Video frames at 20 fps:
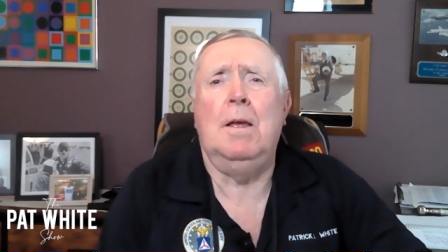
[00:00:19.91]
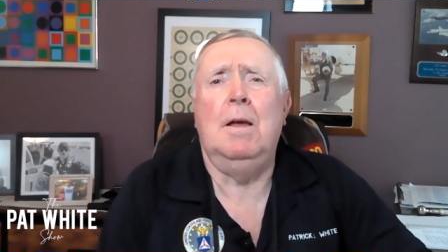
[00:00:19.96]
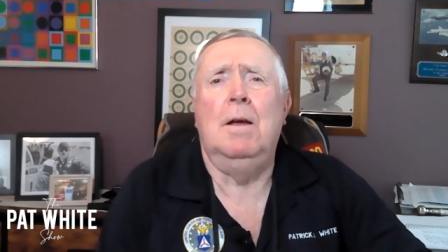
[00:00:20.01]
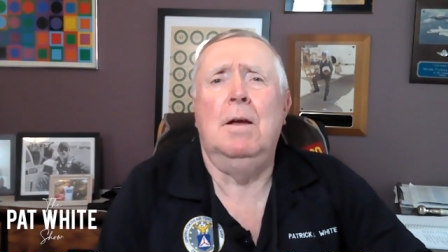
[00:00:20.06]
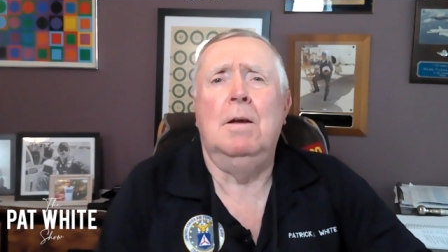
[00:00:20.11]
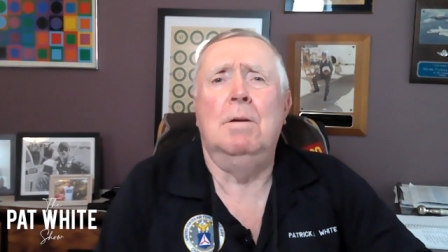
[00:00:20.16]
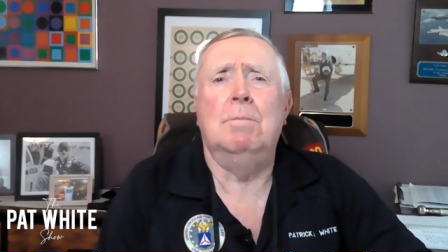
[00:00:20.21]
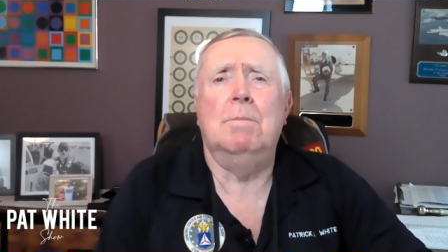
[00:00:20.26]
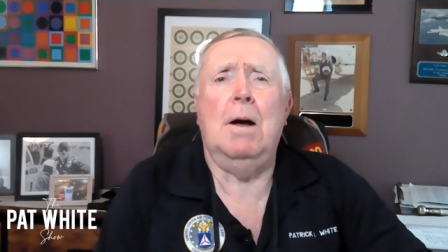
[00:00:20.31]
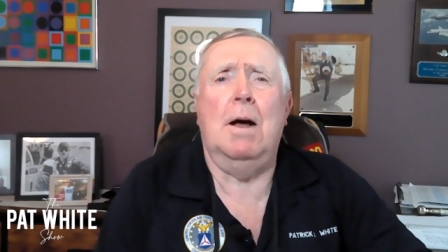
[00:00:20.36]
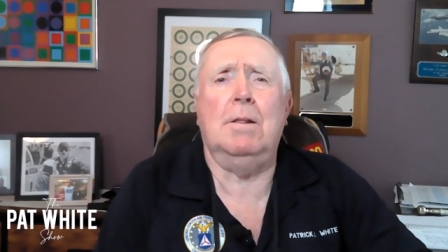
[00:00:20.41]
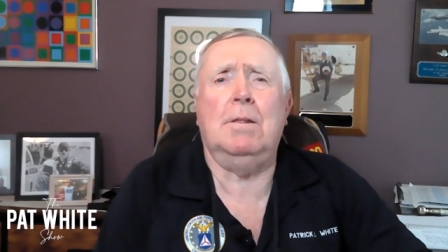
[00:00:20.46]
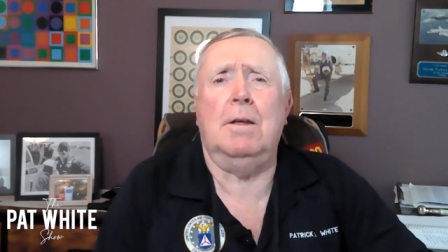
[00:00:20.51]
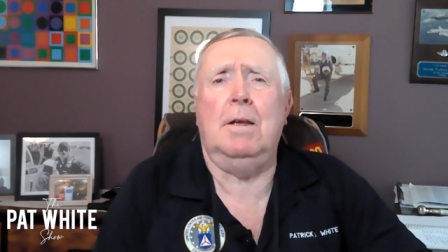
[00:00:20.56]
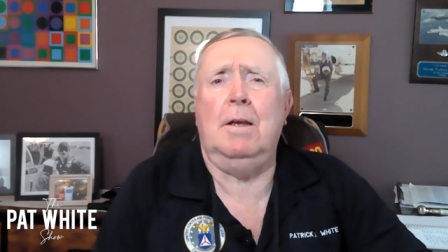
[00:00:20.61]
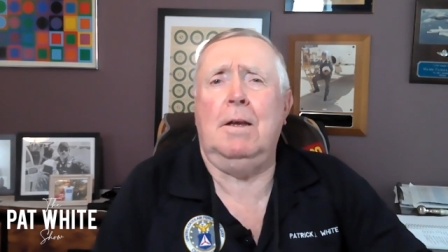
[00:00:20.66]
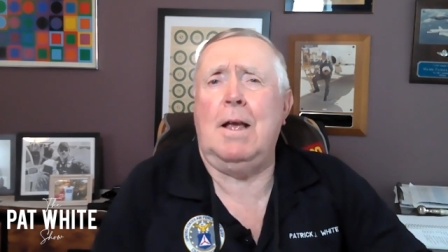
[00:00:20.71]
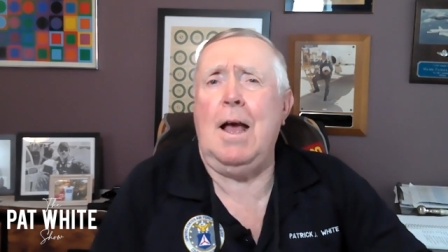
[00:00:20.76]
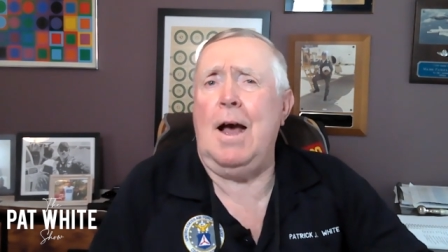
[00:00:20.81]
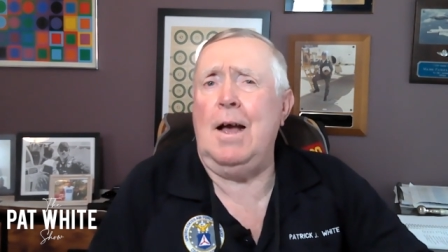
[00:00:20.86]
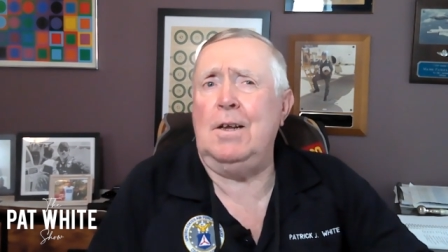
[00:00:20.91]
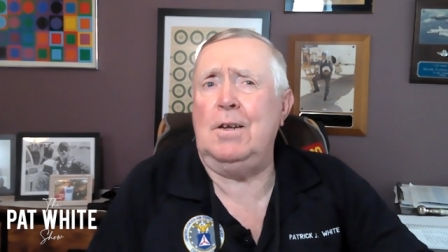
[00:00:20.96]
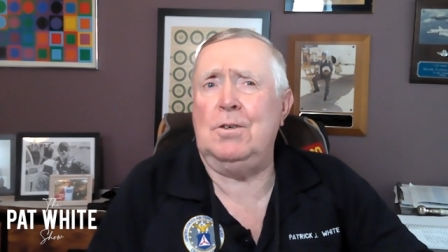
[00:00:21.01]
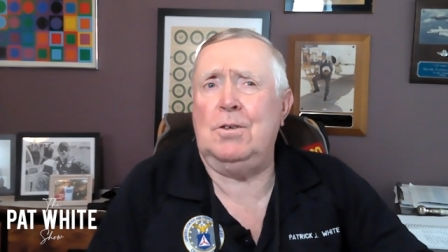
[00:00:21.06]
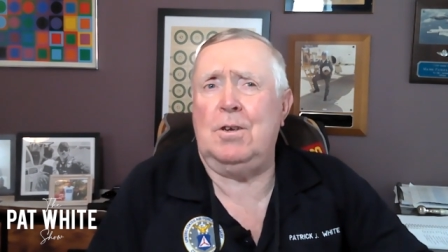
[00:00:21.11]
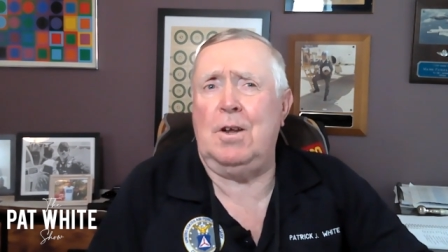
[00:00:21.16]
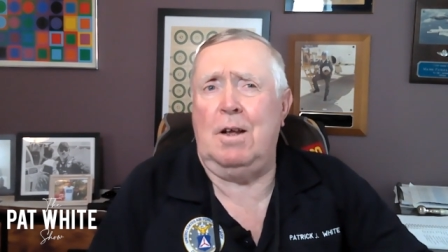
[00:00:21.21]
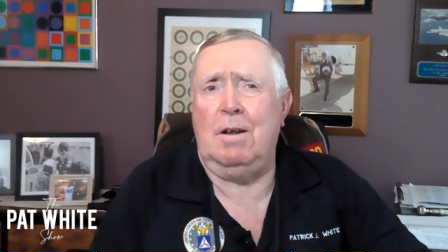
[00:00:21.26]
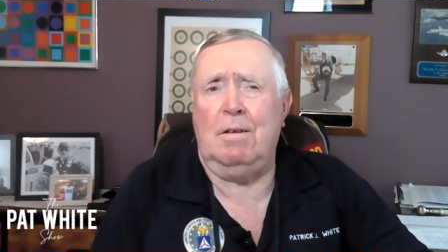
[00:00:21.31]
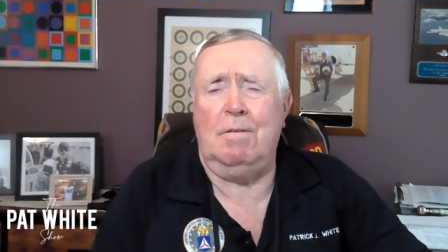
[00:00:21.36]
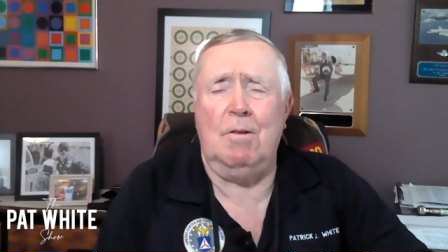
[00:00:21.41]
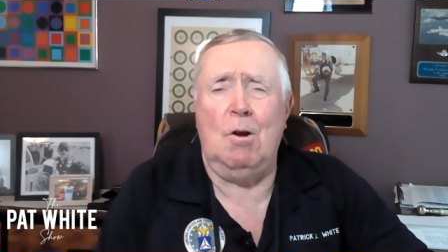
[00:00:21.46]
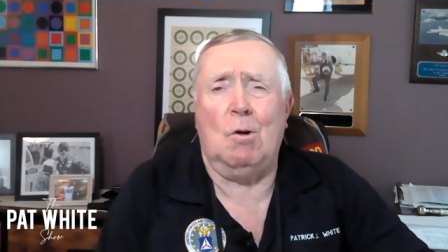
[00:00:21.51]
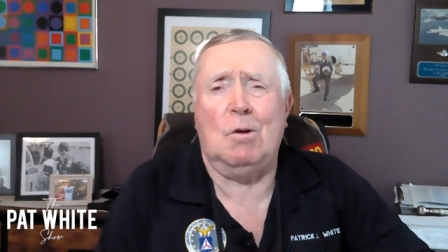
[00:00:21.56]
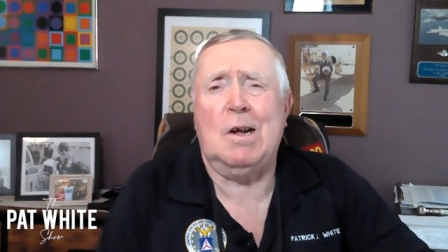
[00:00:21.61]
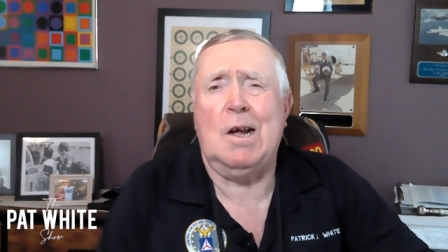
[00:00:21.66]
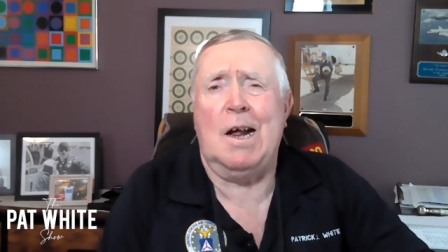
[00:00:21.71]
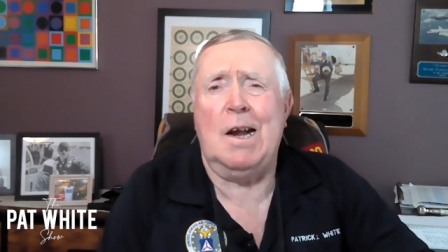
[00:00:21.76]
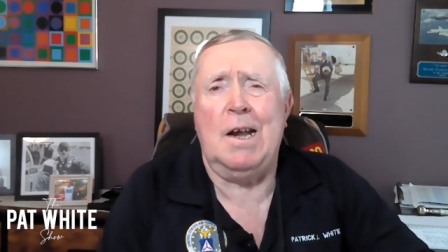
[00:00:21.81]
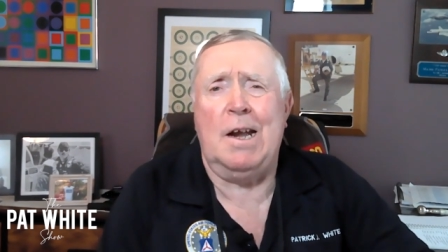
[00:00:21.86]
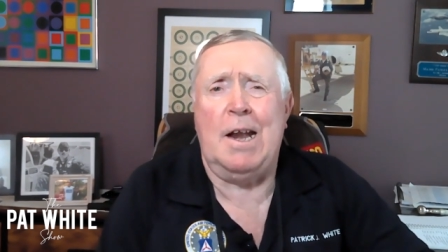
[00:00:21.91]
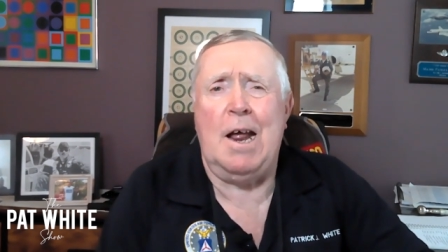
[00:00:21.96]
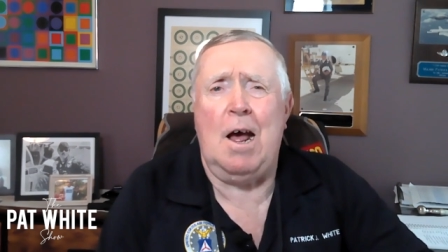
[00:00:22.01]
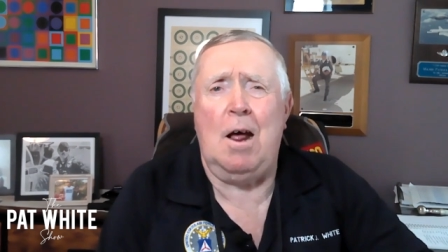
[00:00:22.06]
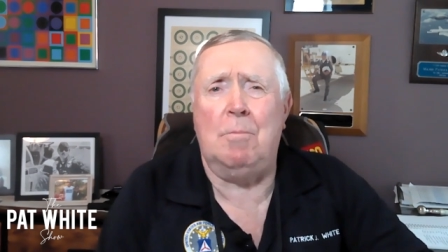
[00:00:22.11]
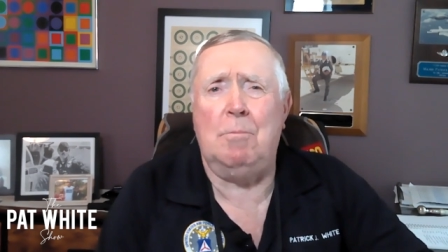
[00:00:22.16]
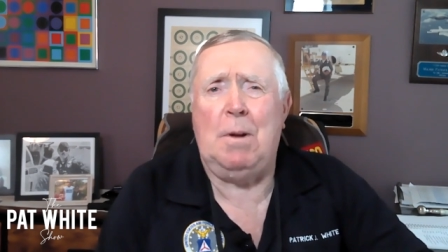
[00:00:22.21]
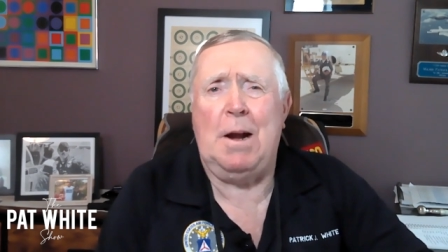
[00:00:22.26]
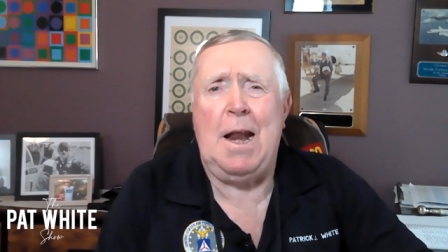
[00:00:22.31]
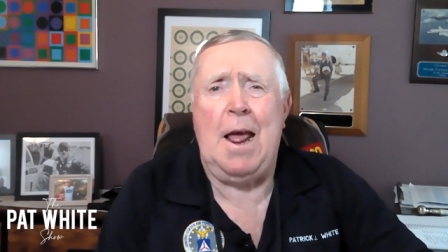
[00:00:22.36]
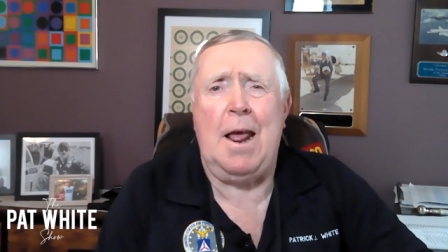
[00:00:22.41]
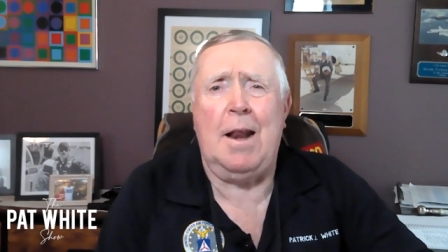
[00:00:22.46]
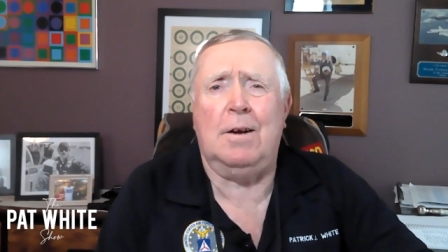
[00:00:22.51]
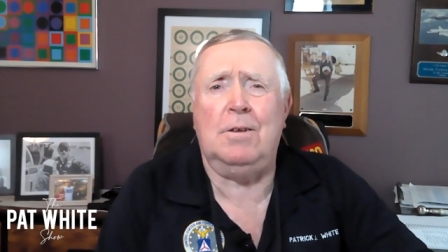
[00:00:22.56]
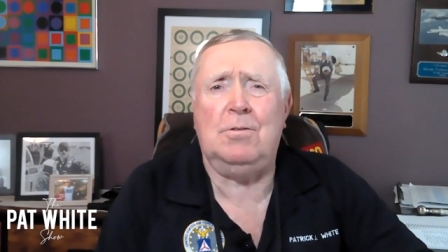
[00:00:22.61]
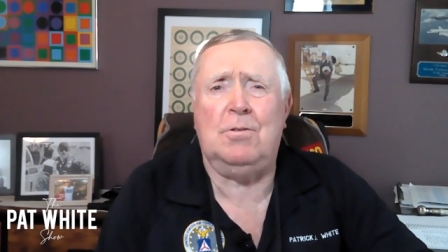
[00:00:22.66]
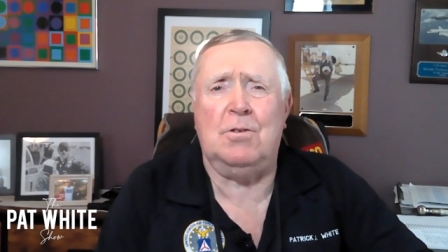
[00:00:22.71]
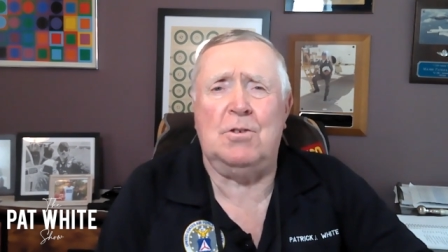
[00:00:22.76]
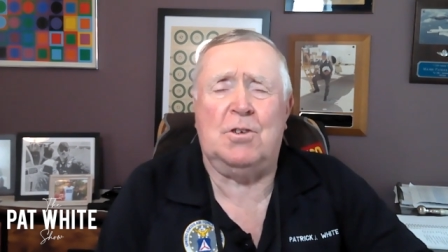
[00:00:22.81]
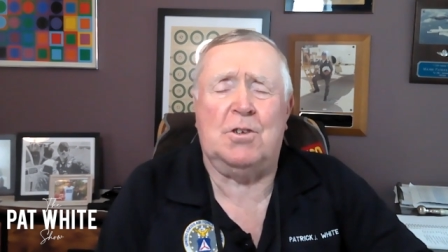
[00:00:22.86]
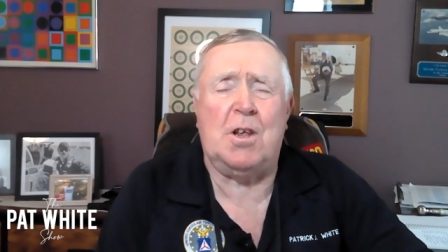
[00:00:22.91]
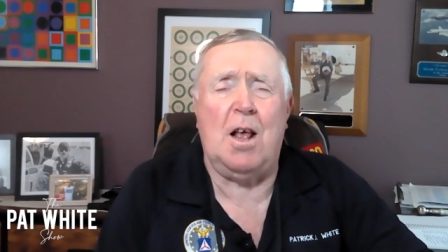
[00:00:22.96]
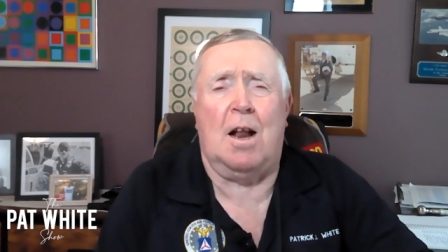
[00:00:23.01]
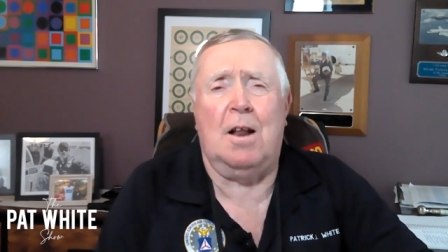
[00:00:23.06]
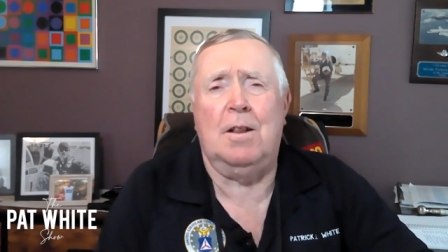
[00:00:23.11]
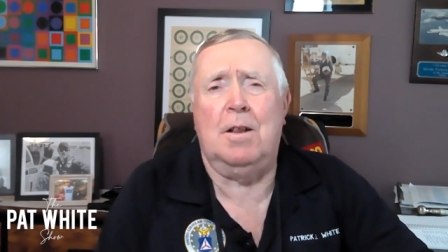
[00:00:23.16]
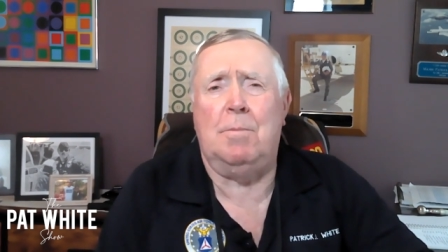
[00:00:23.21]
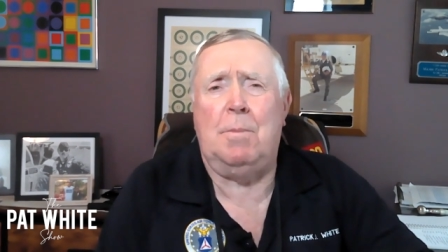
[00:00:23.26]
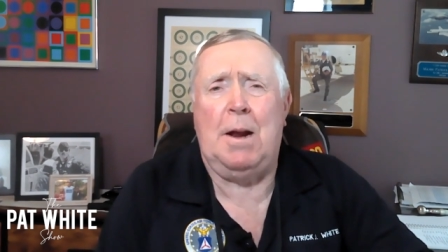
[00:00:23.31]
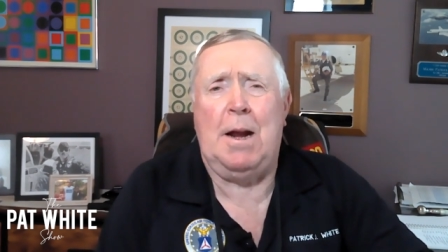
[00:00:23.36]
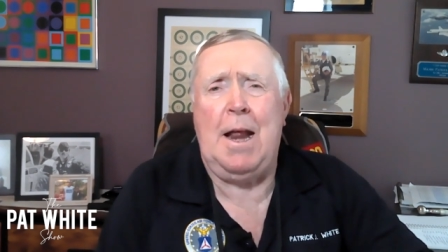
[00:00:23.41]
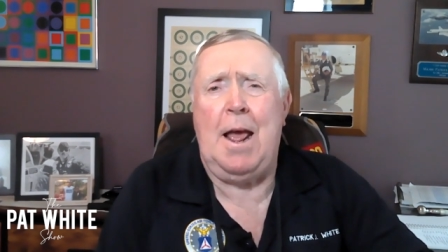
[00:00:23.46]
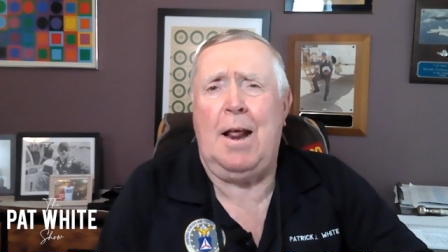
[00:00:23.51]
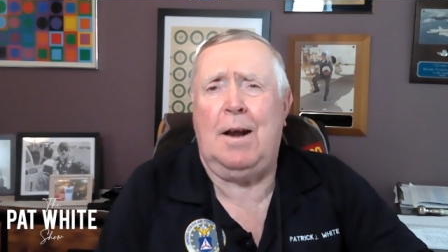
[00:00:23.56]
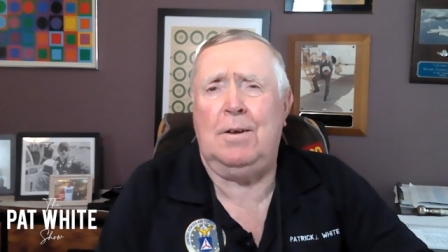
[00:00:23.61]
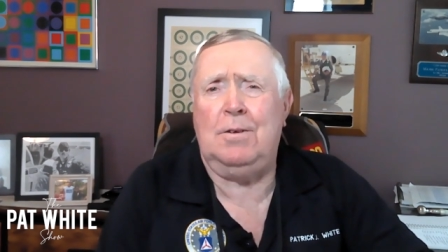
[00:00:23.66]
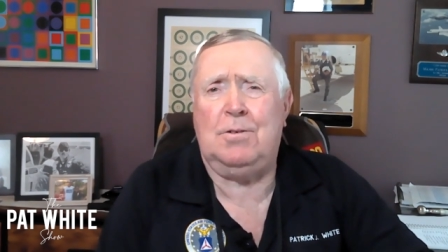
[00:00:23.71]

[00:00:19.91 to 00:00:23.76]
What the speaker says: About the guys cutting down bananas and selling the bananas